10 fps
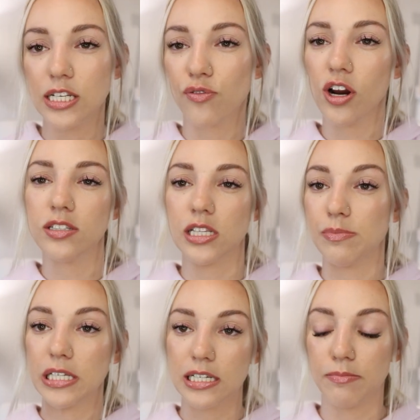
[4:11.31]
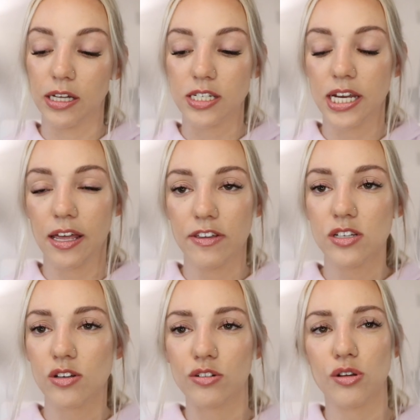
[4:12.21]
As far as lipsticks melting, and
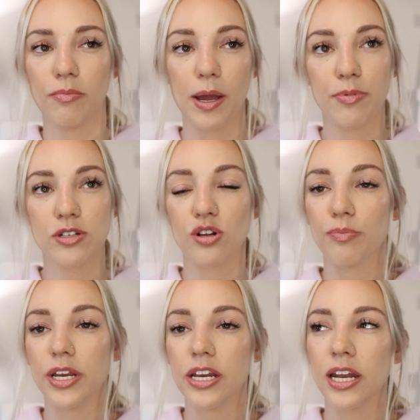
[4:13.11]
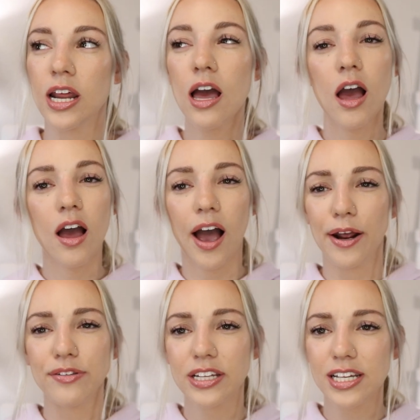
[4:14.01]
this is also my personal opinion,
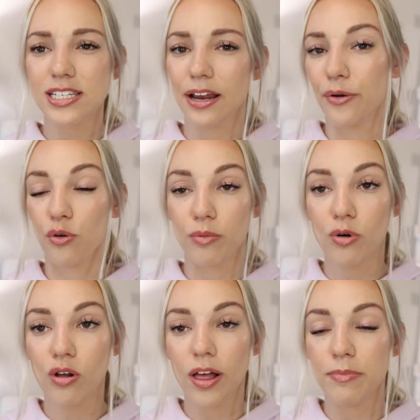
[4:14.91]
I don't think that's not normal.